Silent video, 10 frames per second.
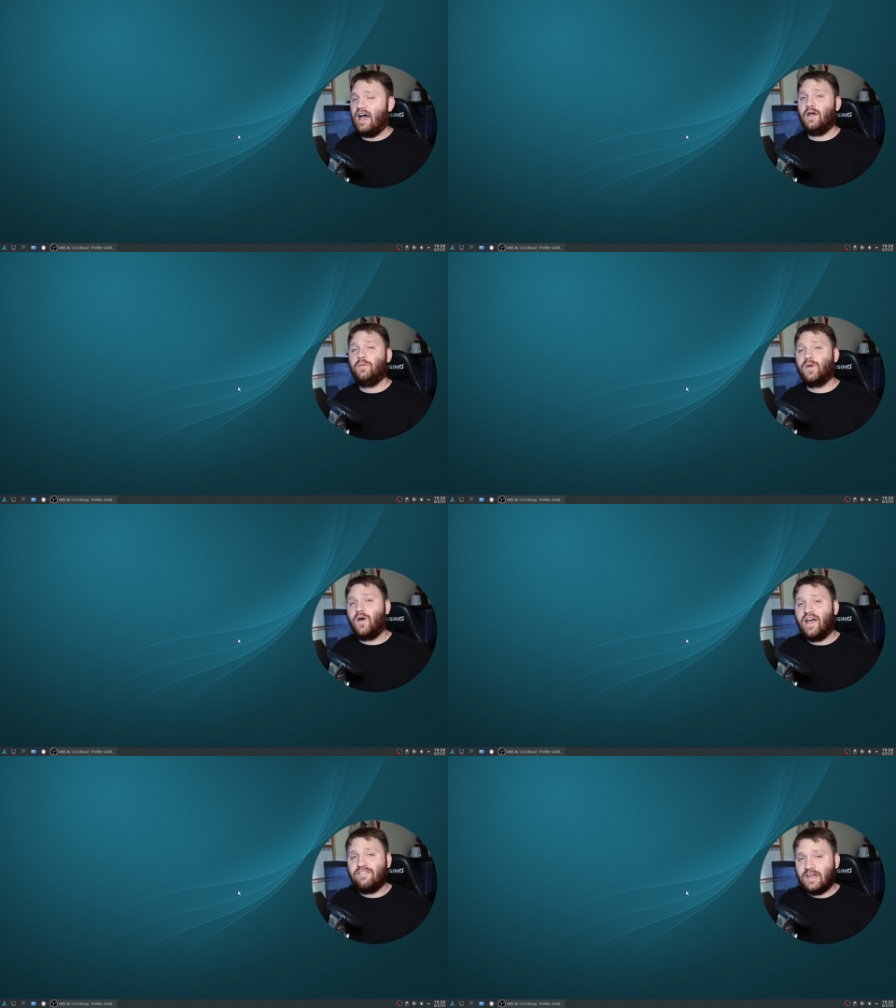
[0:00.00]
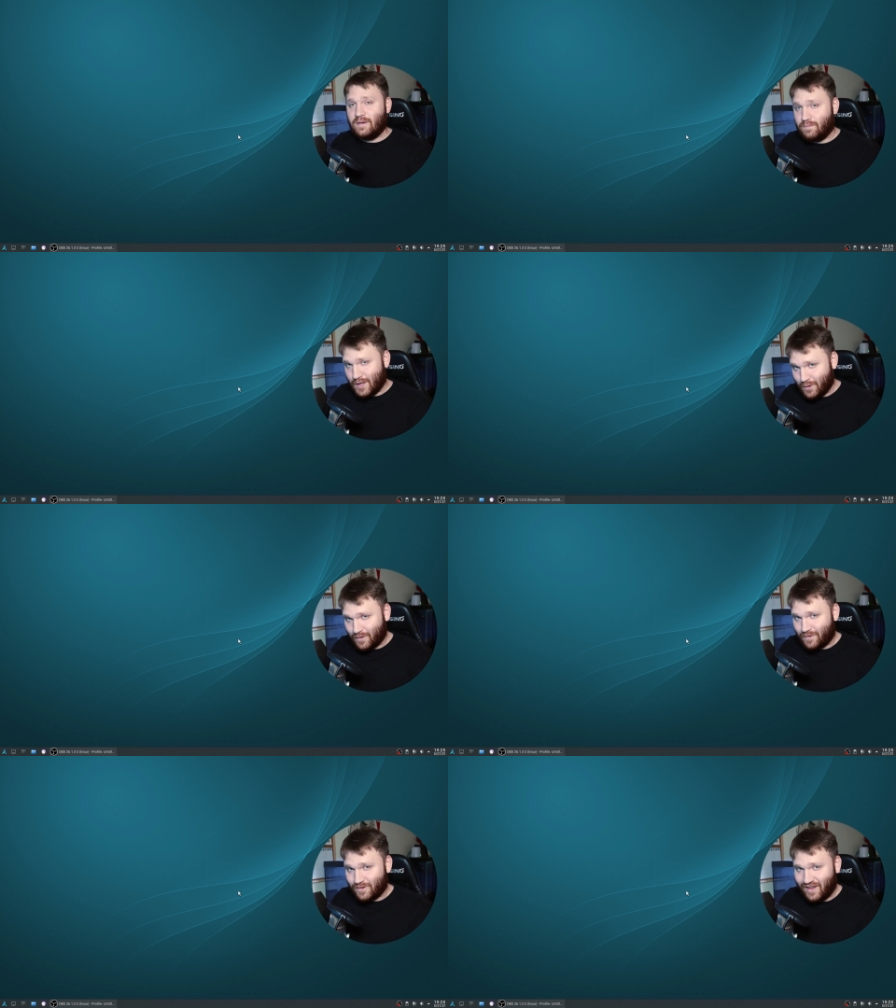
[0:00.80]
I hope you all have a
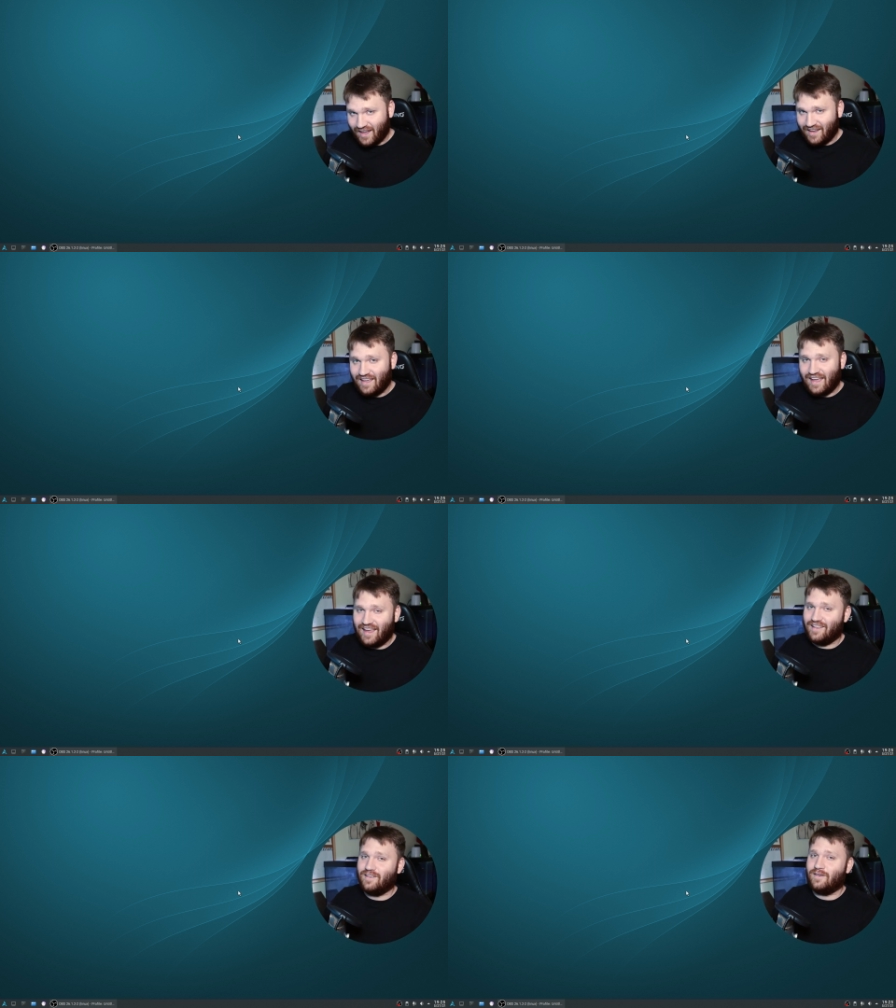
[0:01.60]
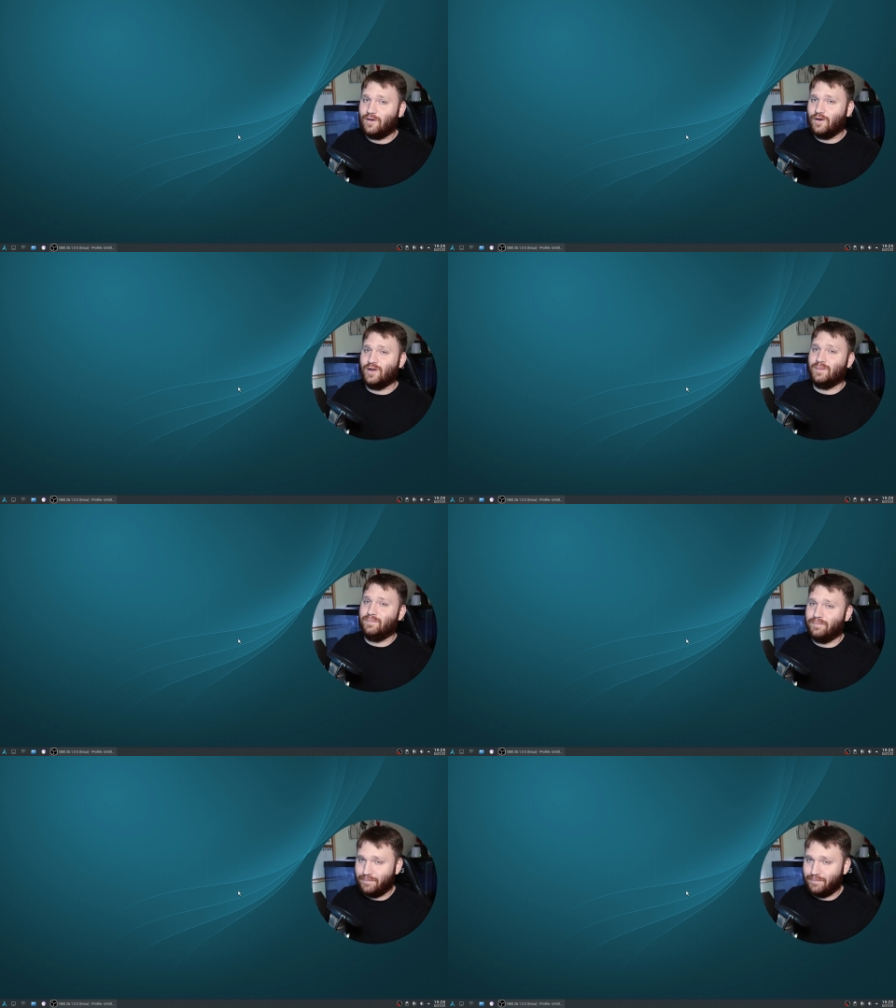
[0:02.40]
beautiful day and goodbye.